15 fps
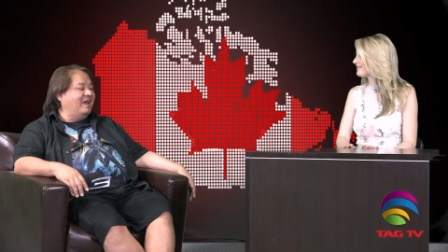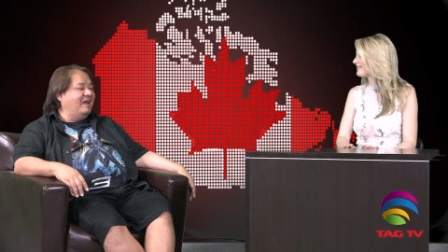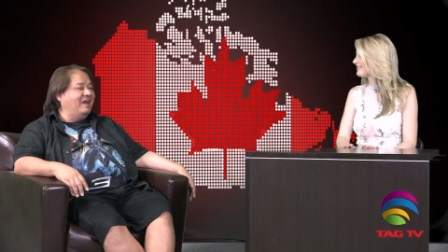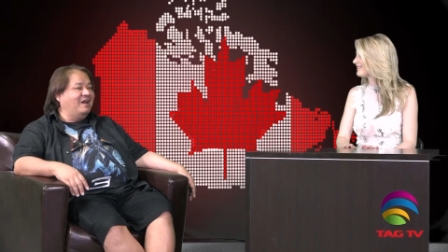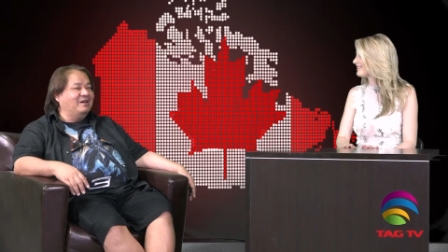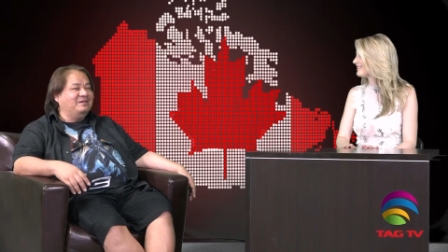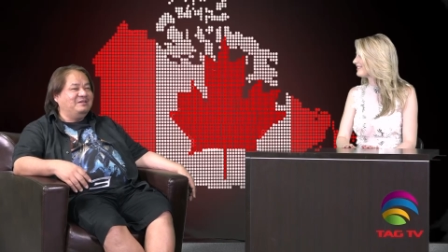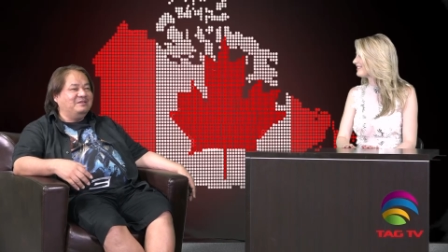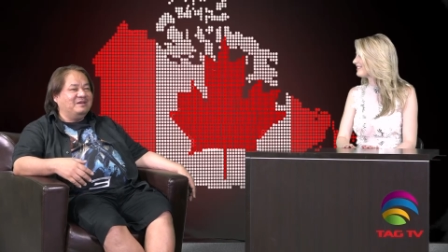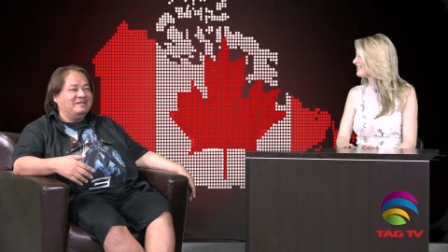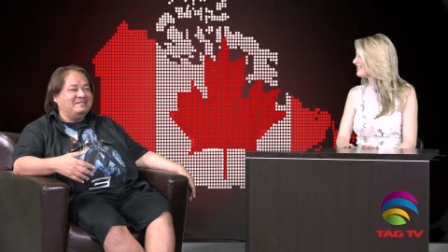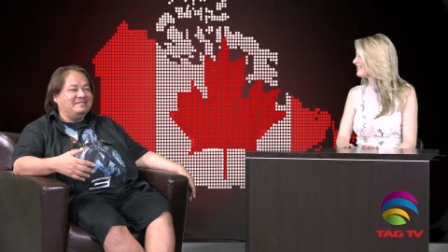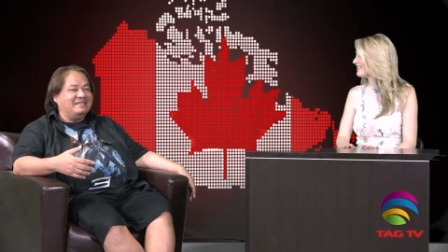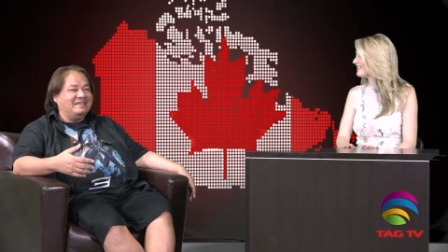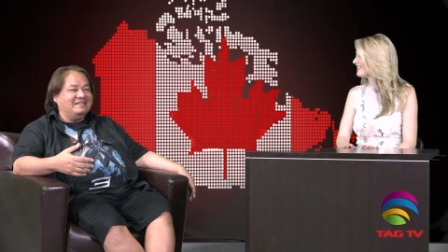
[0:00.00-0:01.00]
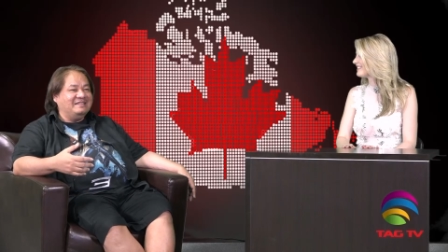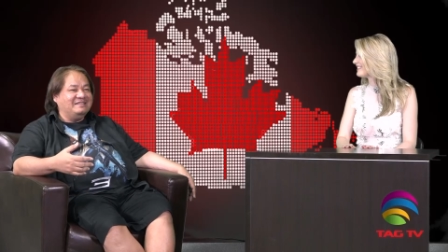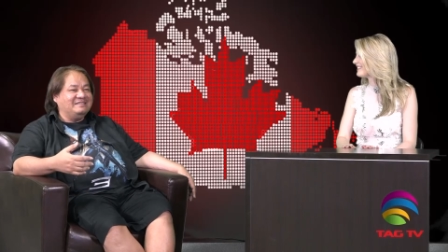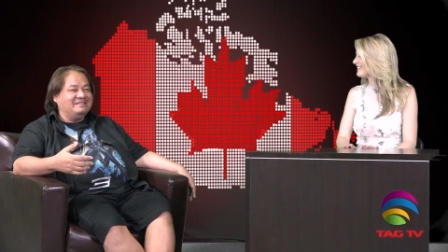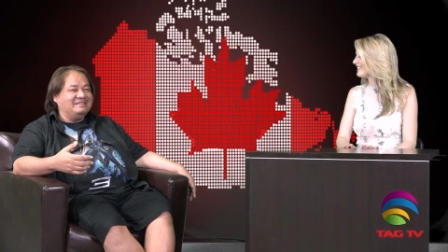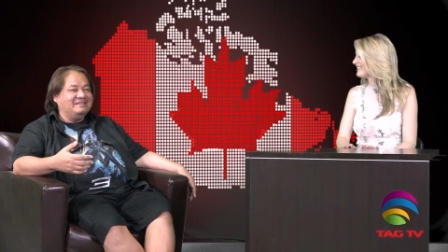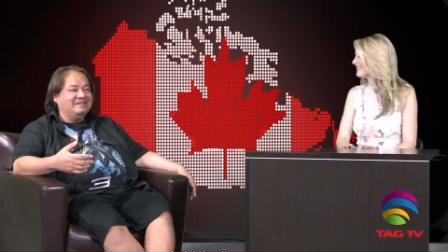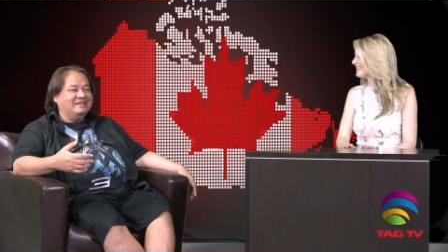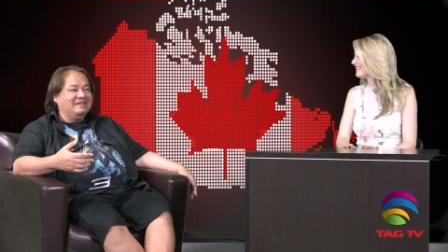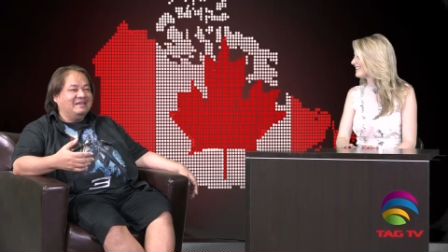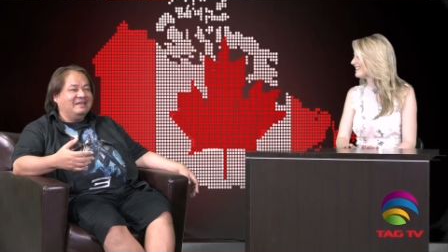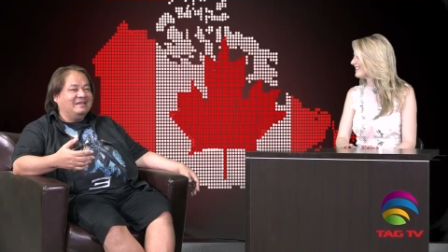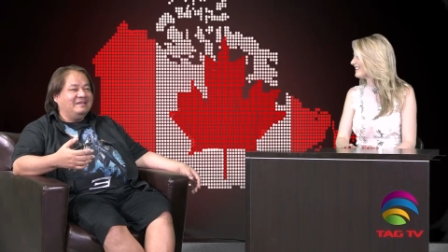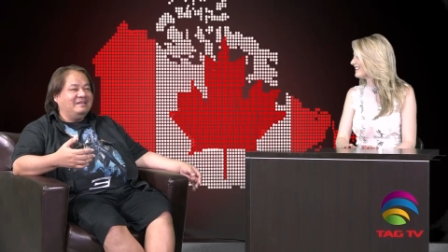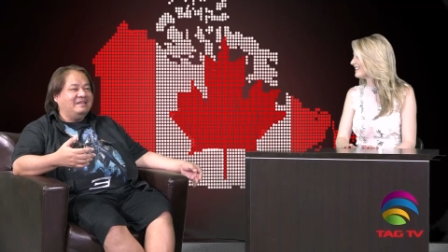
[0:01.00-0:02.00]
how do I say this?
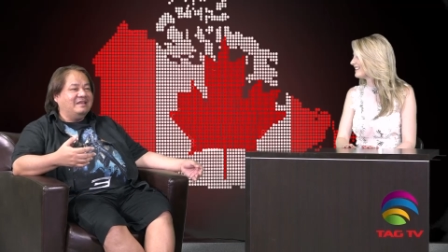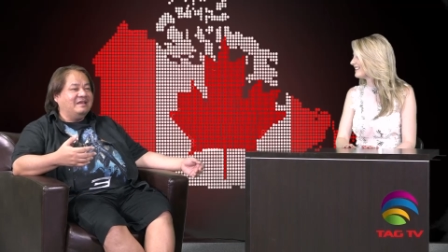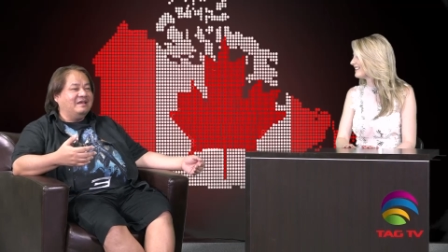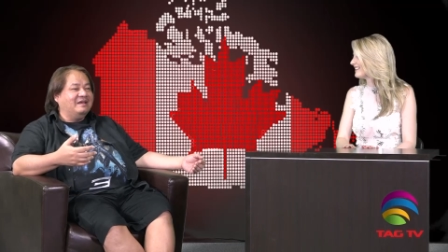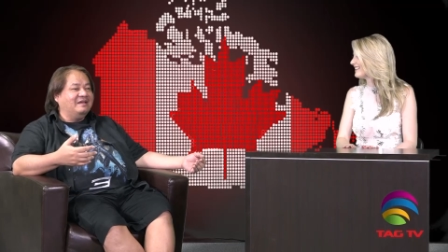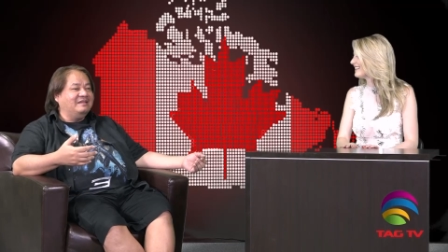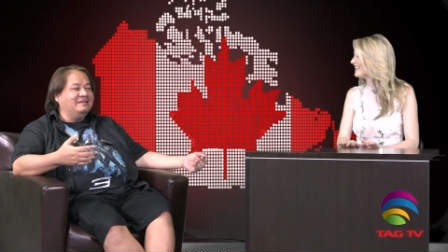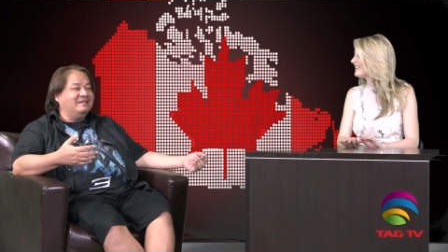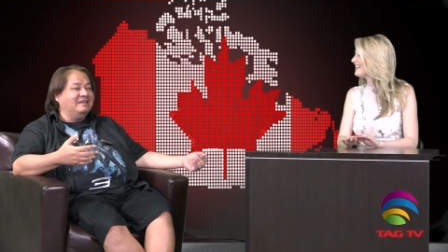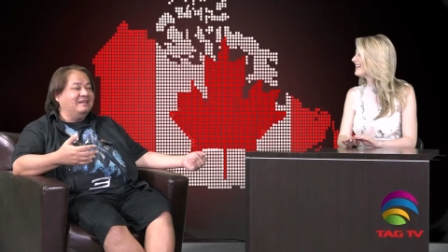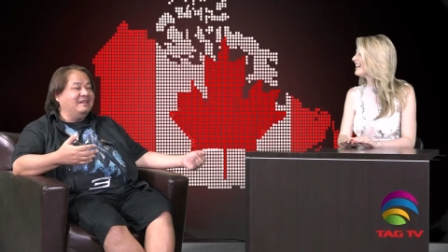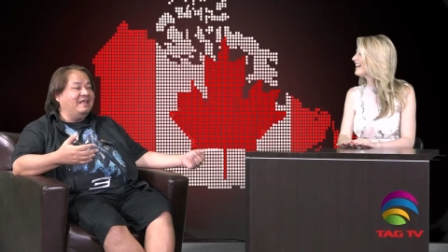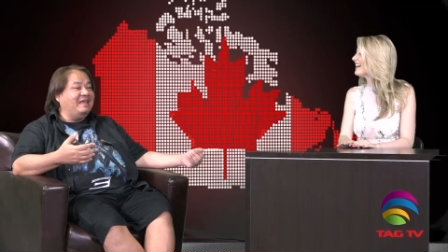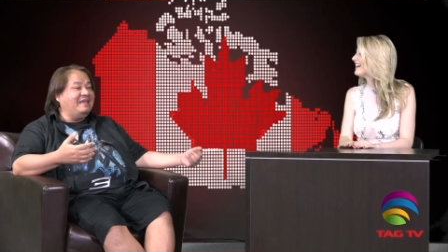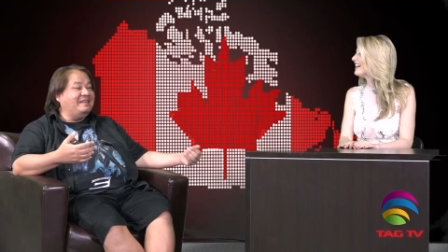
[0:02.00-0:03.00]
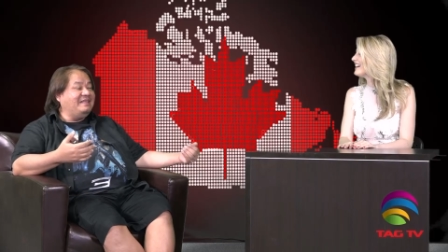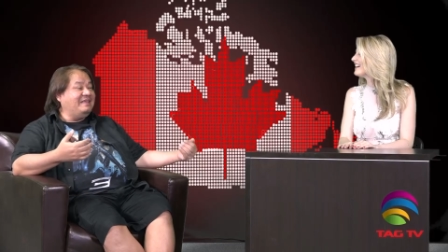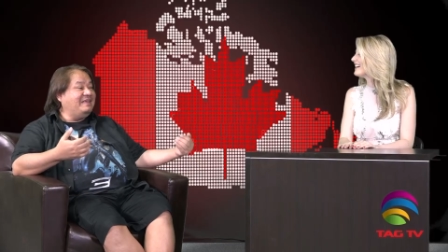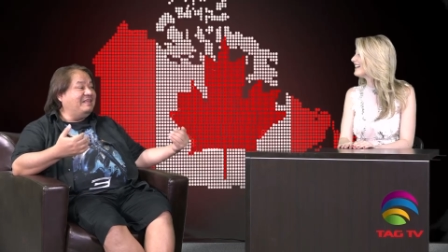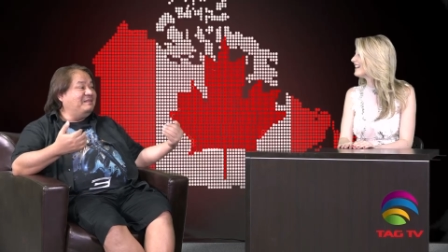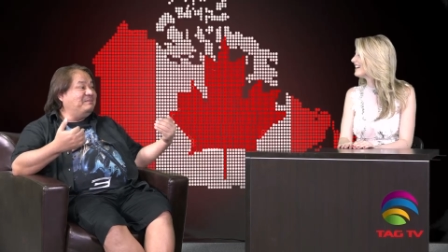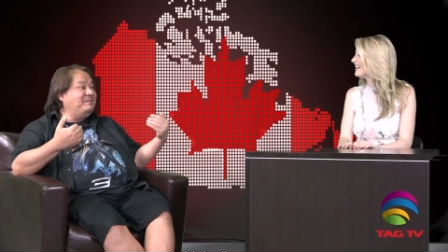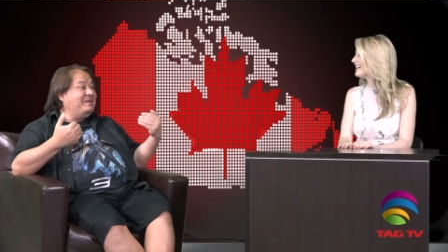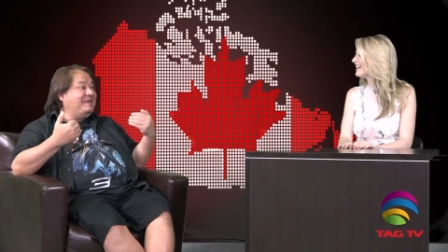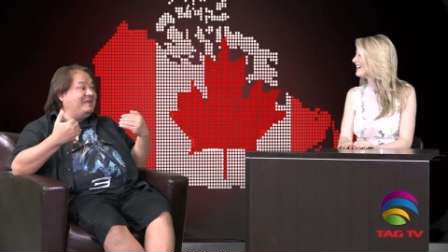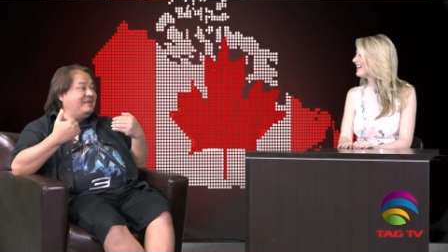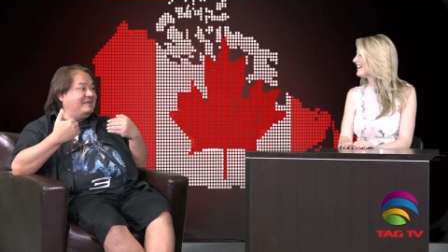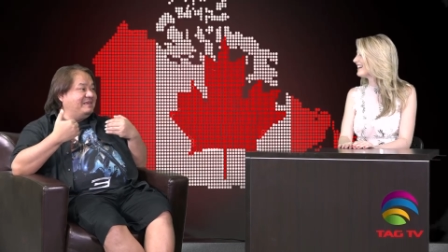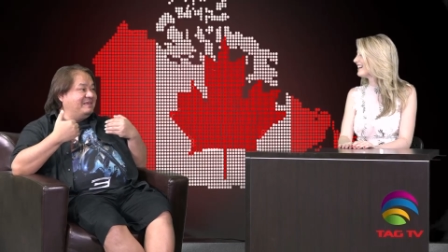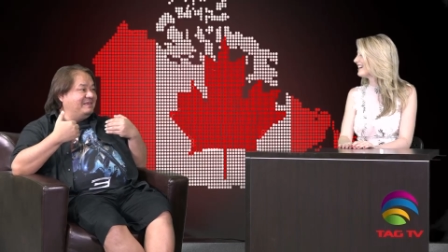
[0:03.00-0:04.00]
The the lady in me.
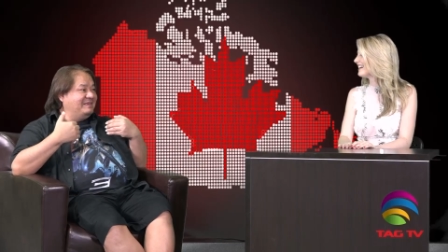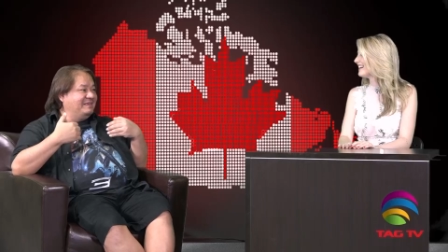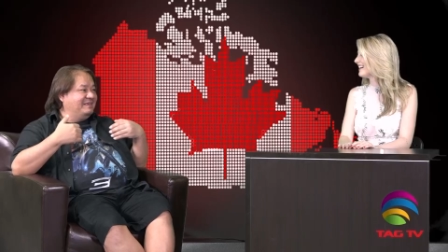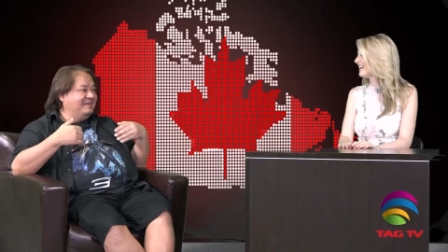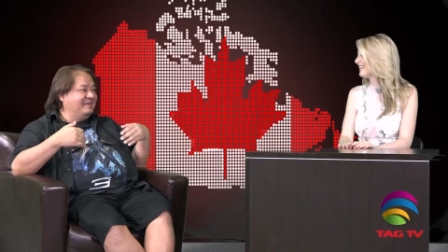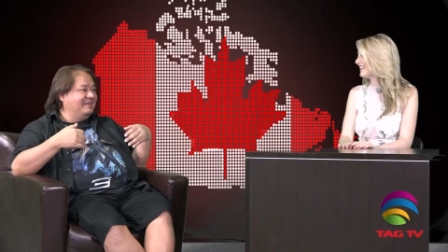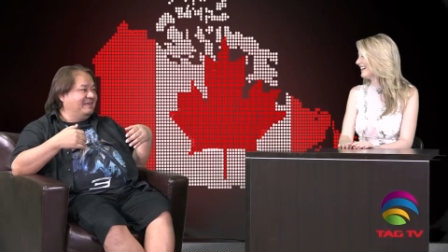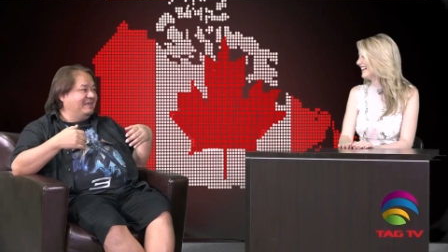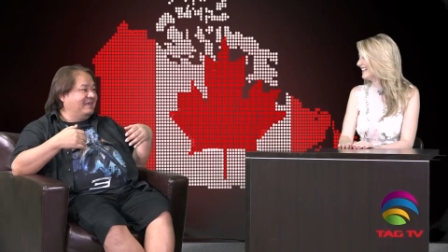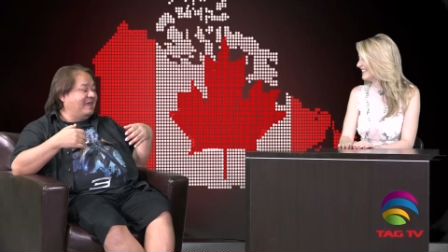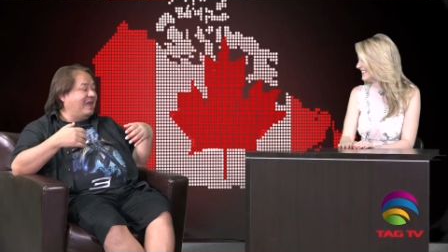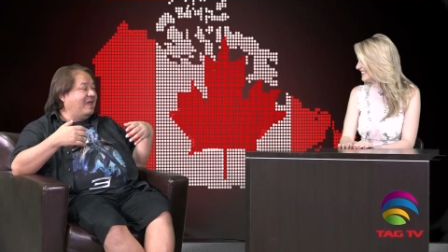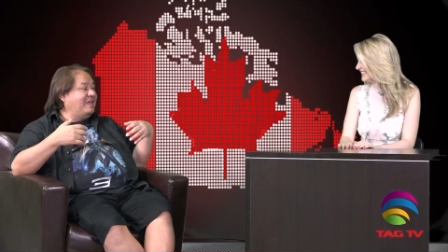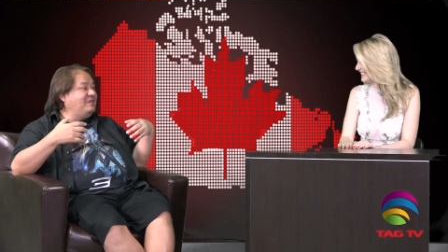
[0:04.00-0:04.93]
Oh. I